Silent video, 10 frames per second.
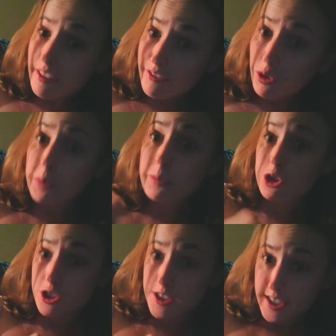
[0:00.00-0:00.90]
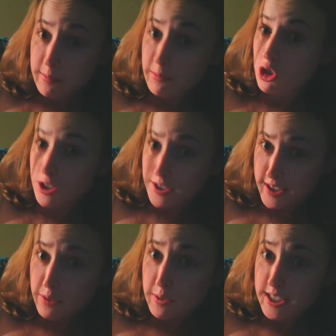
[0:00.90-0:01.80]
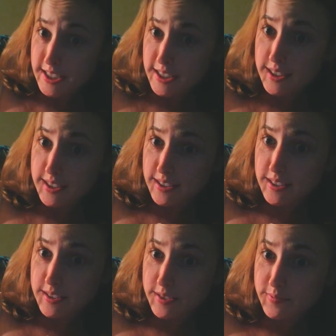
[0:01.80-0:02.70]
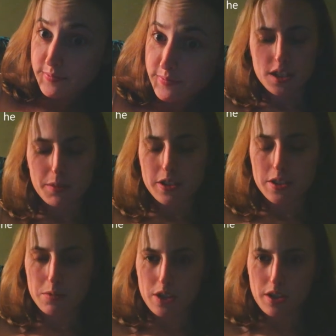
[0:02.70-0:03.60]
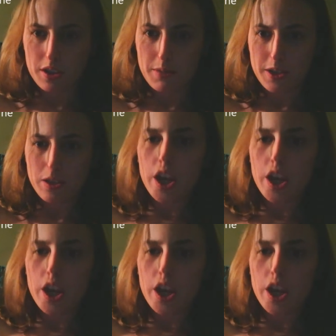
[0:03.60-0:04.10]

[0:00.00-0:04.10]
the former should seem just as ridiculous. Something else he was talking about,